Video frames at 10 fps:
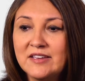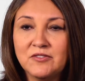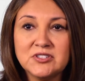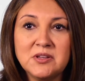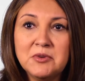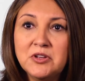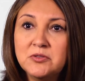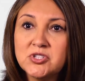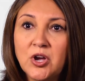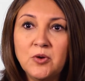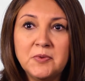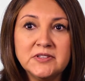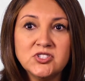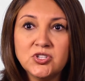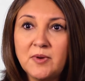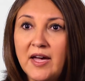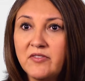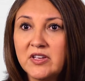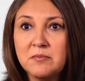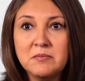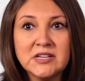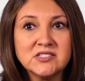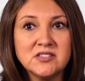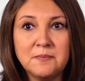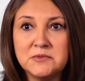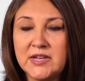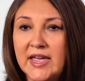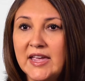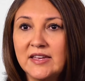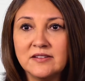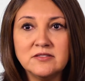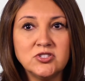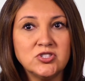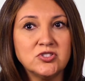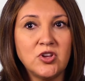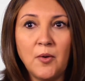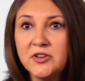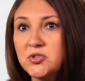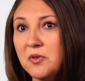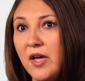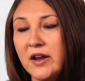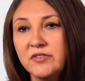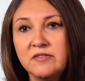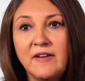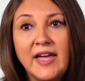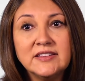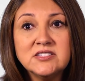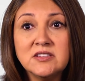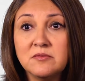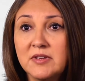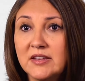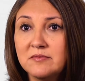for somebody who's open to having a mixed up day and going to a lot of events and,